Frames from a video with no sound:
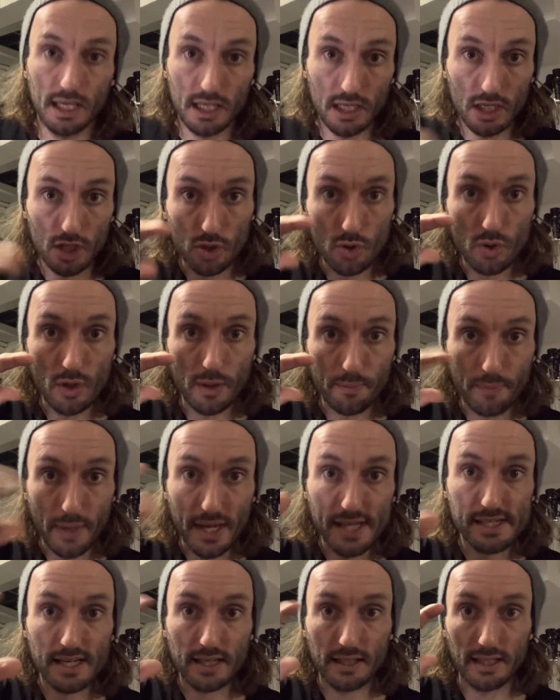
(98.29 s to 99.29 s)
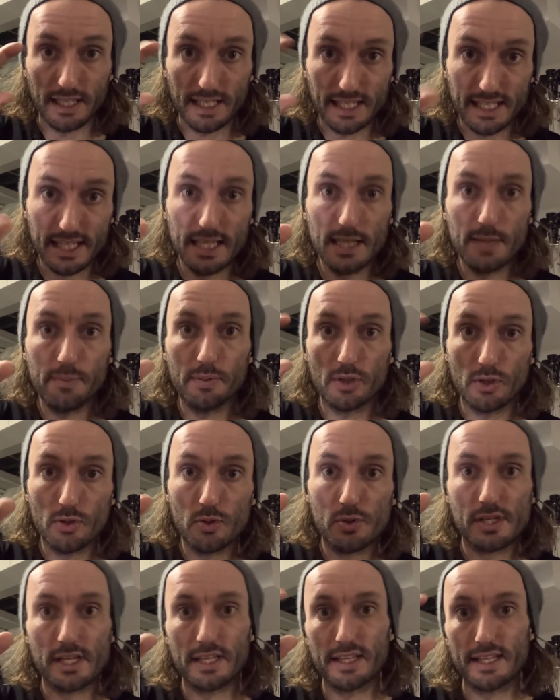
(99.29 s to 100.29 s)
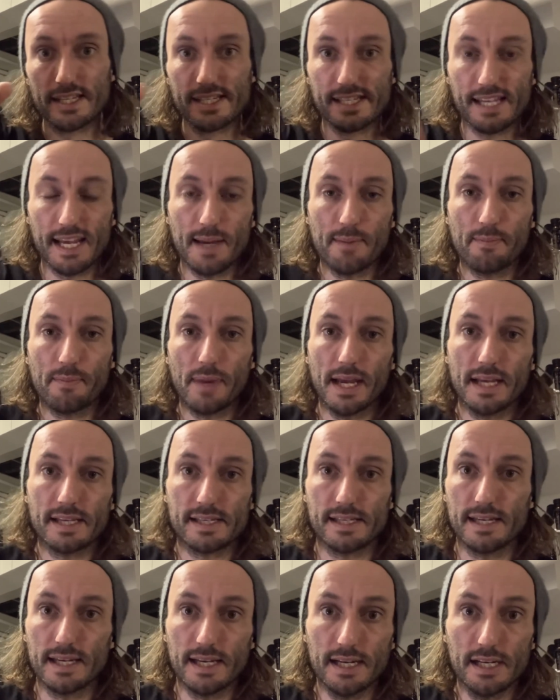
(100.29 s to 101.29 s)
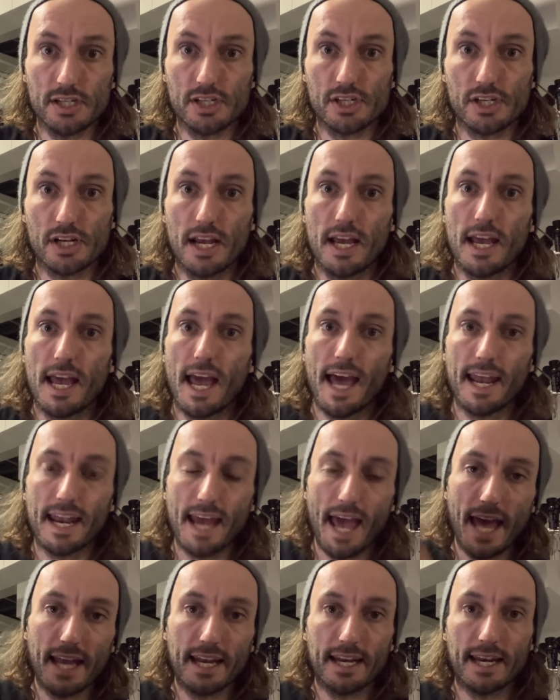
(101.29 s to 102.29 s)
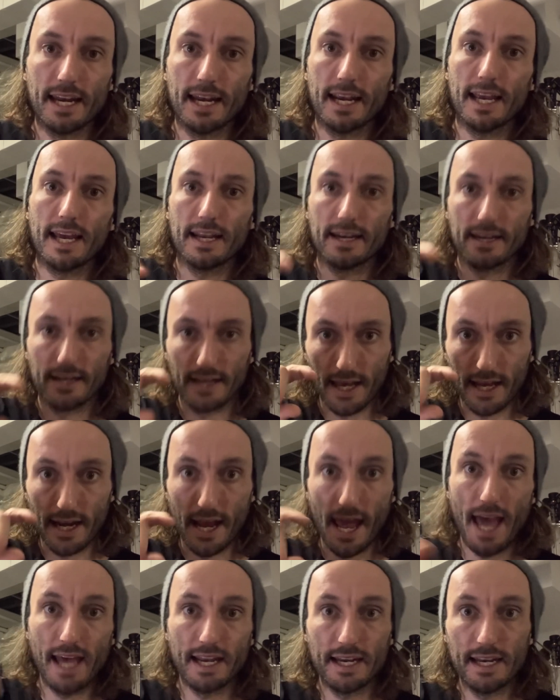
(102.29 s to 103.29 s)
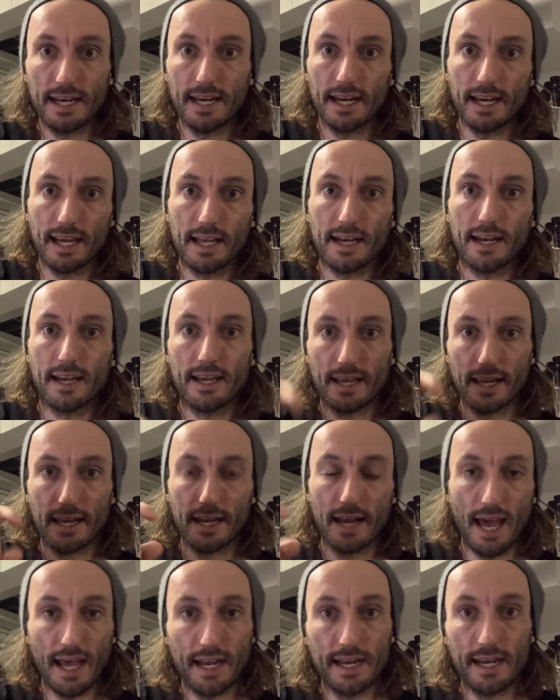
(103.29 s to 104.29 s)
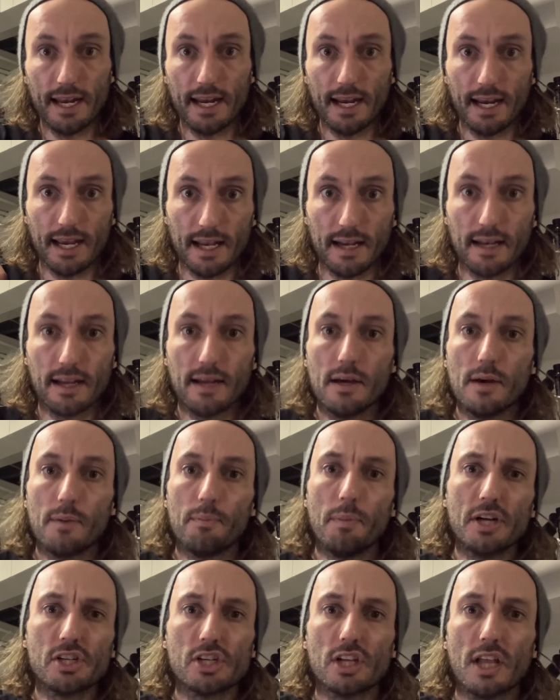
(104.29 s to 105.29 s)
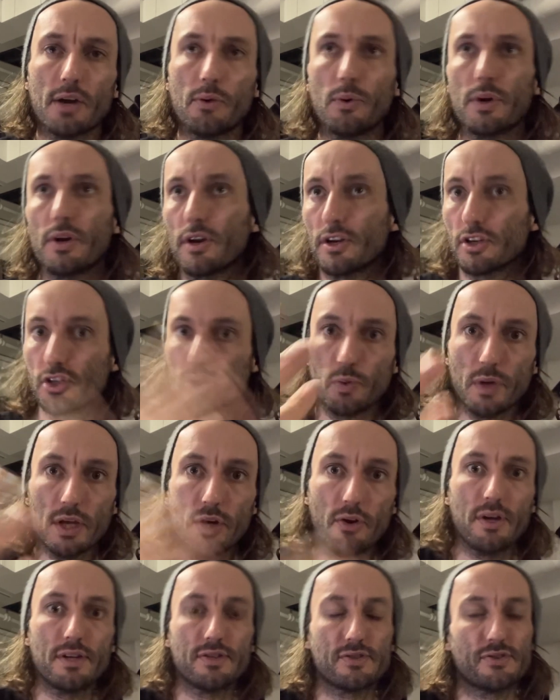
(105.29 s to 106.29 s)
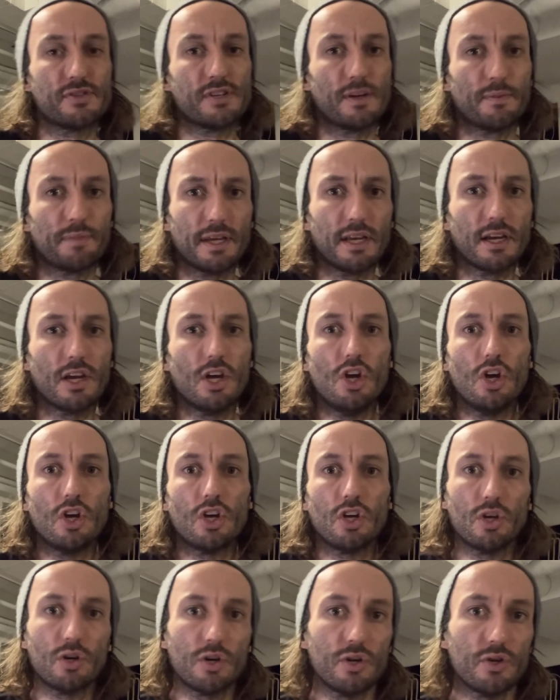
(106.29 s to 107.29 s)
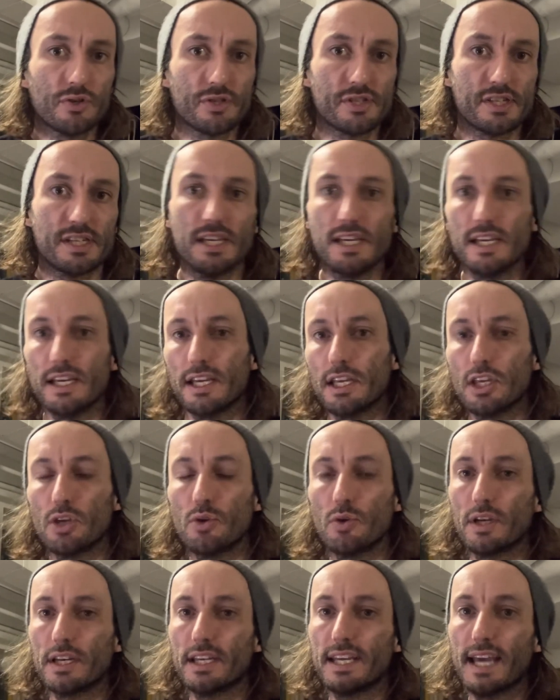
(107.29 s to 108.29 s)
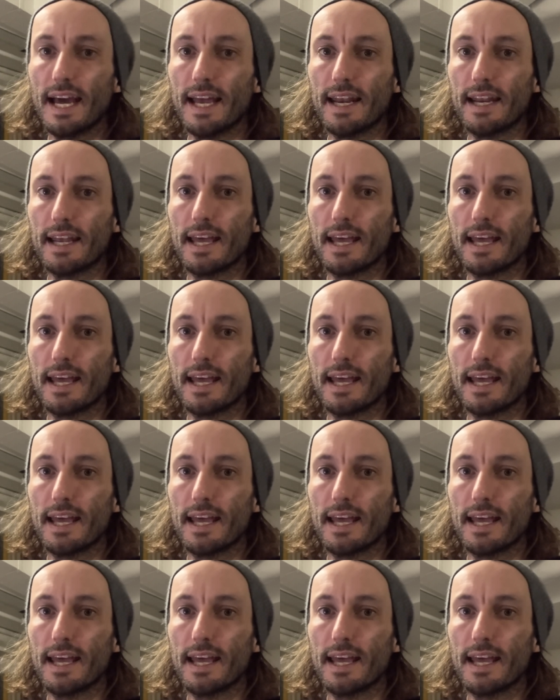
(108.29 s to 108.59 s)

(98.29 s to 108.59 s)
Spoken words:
You can basically keep using the same base dish and editing it and editing it and editing it. Much like when you're at Sweetgreens or something, you'll see you can get